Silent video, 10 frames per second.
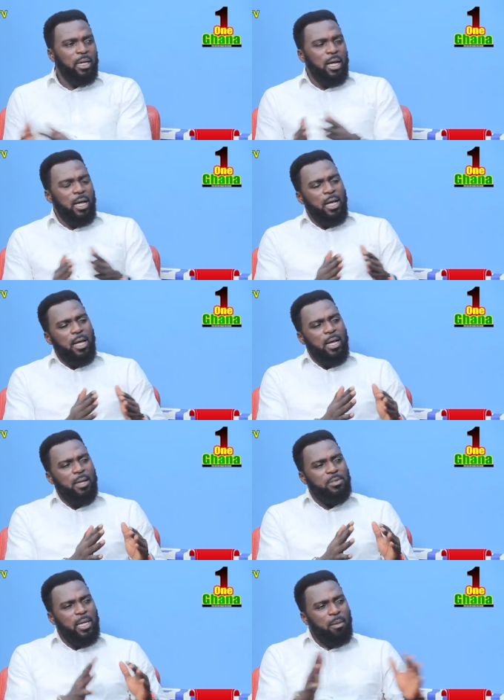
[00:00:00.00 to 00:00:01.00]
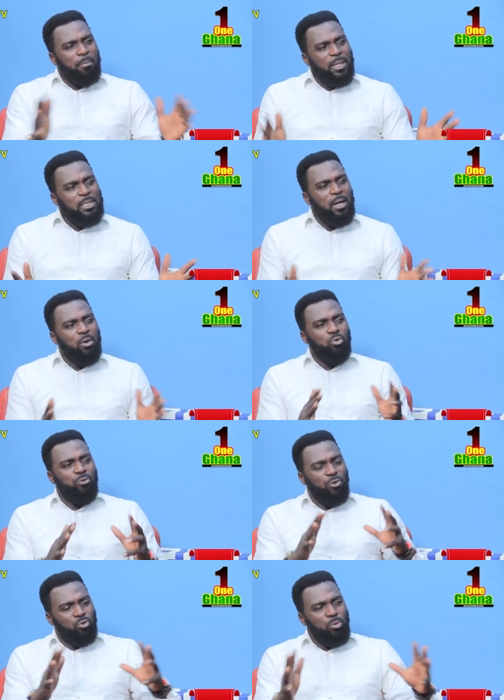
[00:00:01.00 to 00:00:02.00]
Eh, say I'm passing on
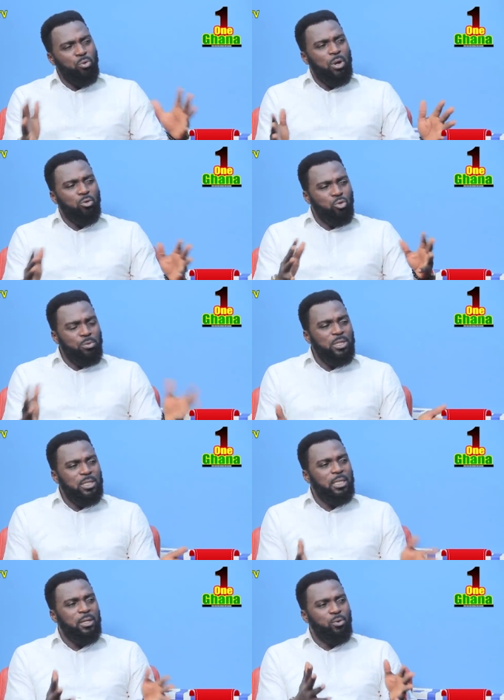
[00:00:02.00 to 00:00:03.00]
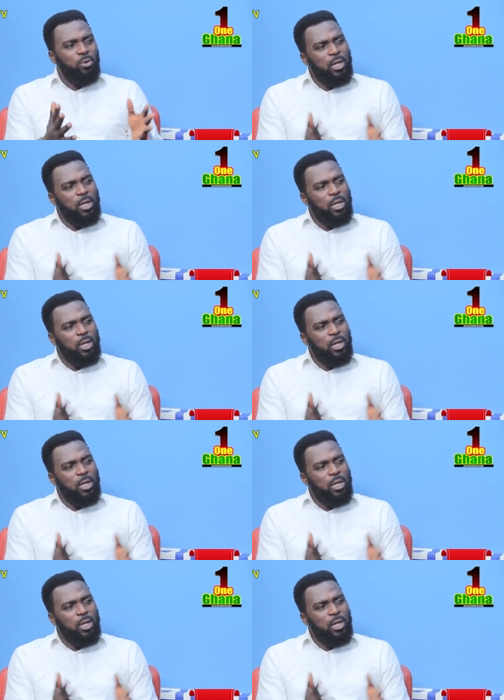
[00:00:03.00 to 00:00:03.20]
software so we said they all